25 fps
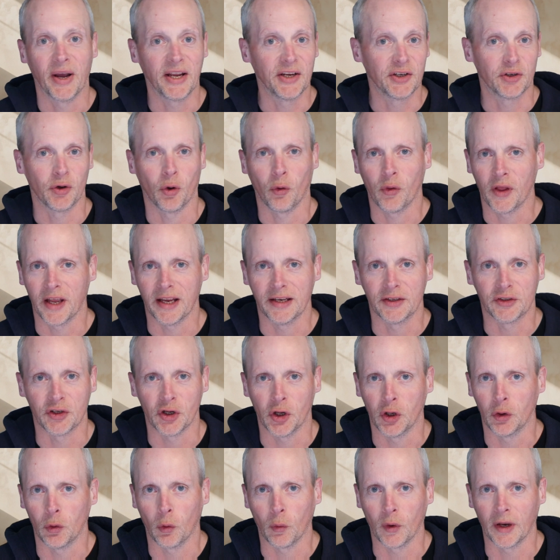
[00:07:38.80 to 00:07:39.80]
make sure the
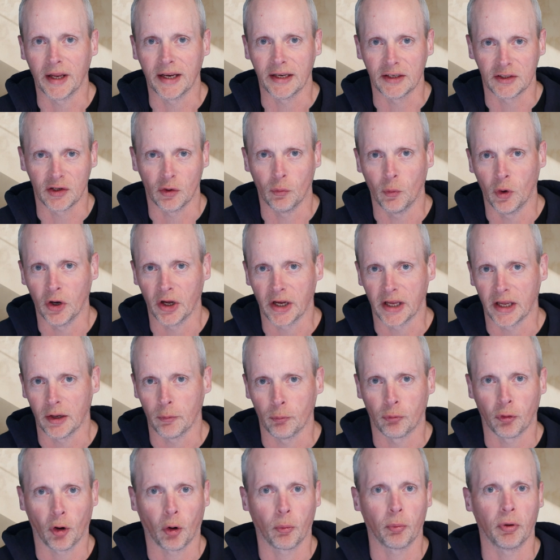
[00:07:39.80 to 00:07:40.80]
internal links are
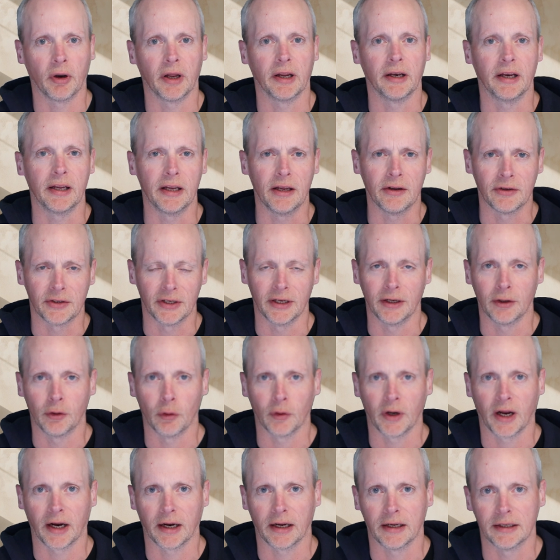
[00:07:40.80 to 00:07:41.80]
working properly and are using
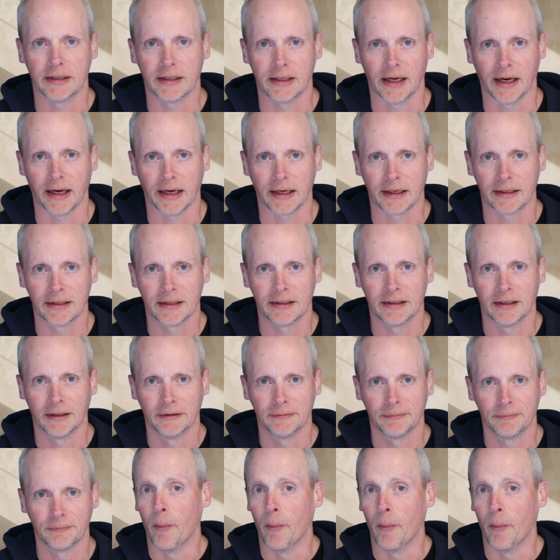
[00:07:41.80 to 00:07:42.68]
good anchor text,